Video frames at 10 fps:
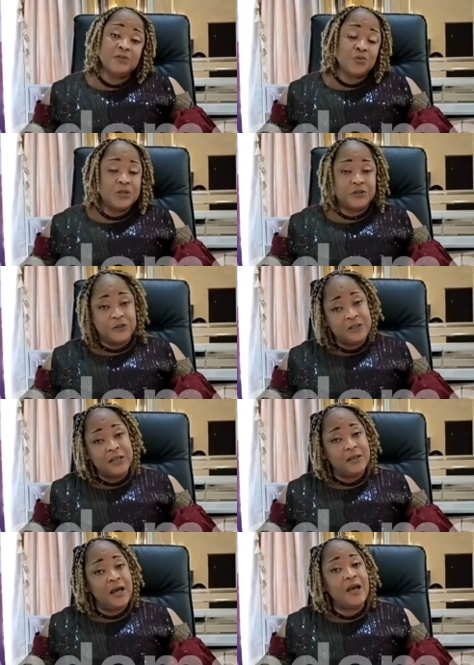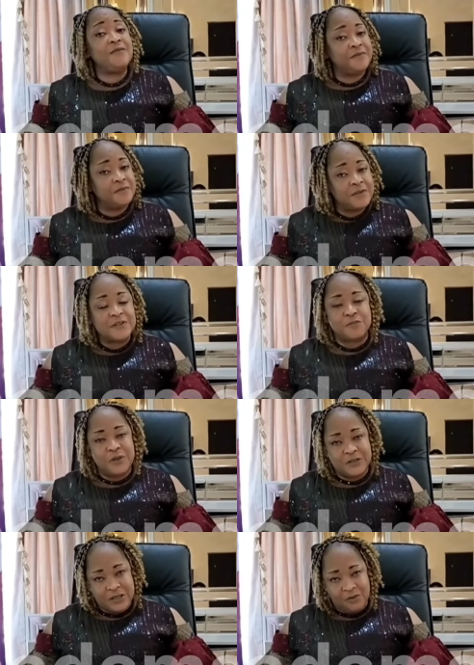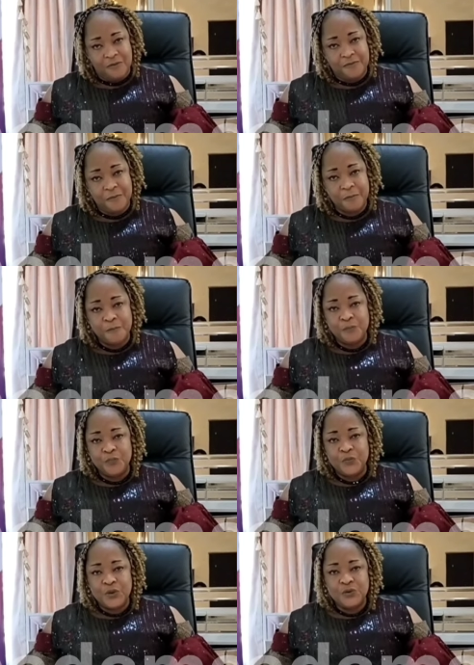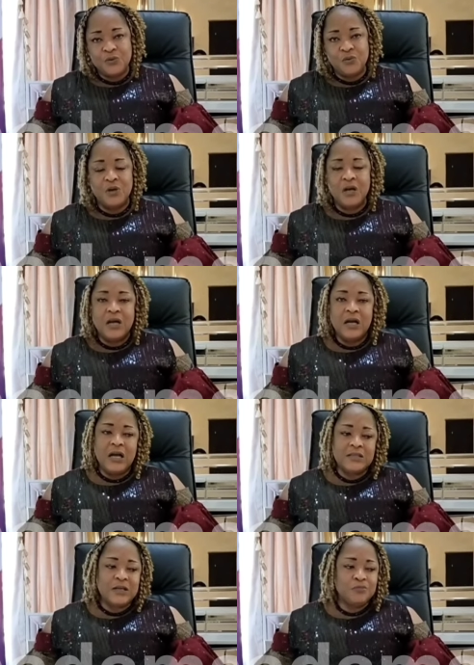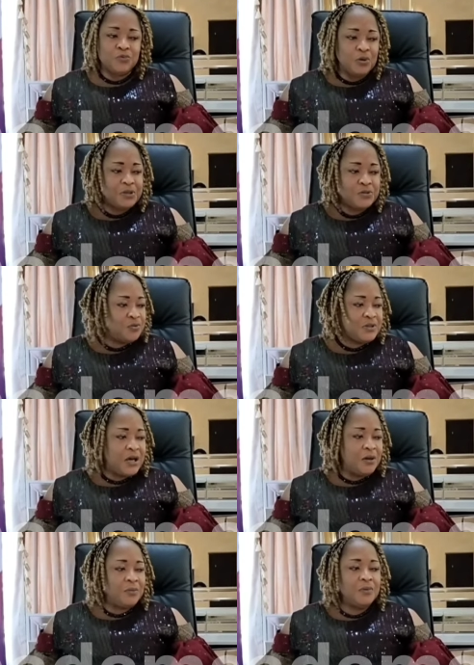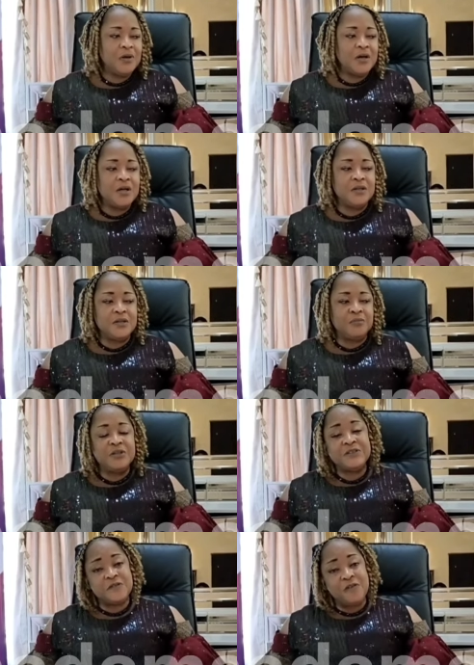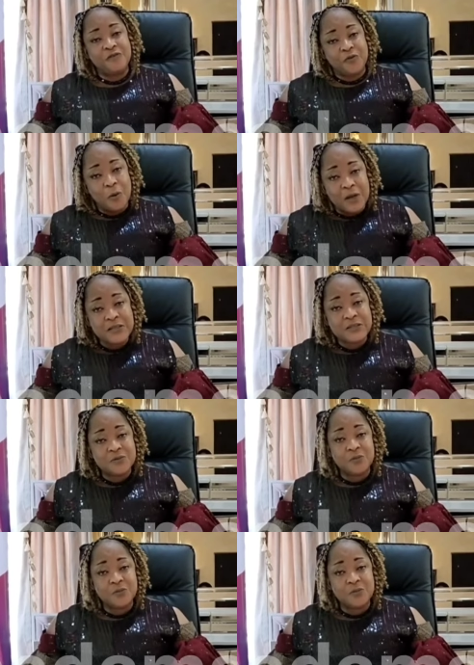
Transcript: to ensure that life is better off. So as I'm talking to you now, the Minister of Commerce